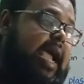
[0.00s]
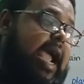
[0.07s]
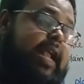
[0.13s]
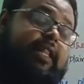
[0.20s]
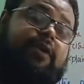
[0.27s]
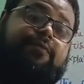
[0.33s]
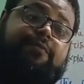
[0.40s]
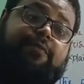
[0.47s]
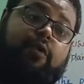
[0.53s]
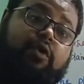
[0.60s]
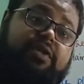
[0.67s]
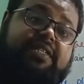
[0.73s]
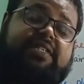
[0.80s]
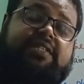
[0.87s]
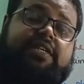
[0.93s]
and the
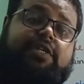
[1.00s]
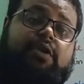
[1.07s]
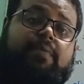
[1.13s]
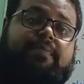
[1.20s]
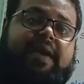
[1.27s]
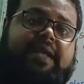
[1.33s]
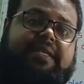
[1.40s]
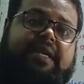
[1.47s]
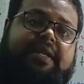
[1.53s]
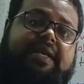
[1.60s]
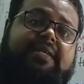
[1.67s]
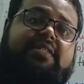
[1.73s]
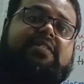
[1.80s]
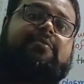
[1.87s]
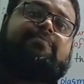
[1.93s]
fourth state of matter
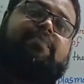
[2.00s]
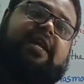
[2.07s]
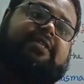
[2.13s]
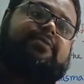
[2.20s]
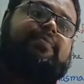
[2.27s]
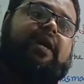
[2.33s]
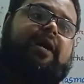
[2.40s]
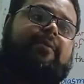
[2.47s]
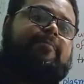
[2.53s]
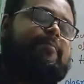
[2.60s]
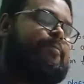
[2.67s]
is plasma.